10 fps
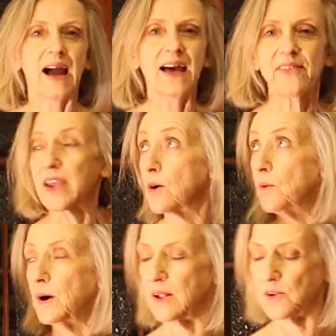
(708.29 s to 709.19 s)
And they go
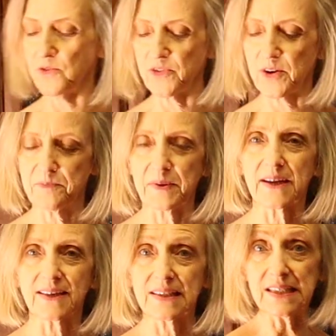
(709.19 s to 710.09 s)
all over,
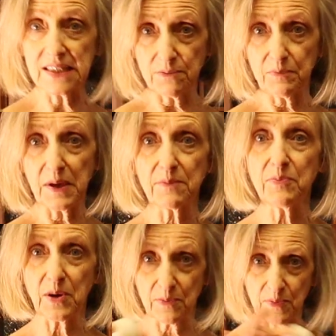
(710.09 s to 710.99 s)
but a decent ping
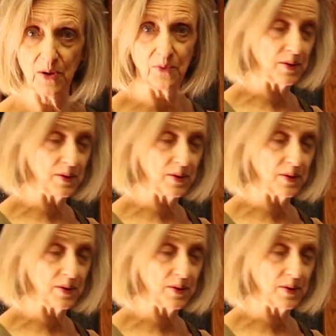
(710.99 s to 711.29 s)
pong ball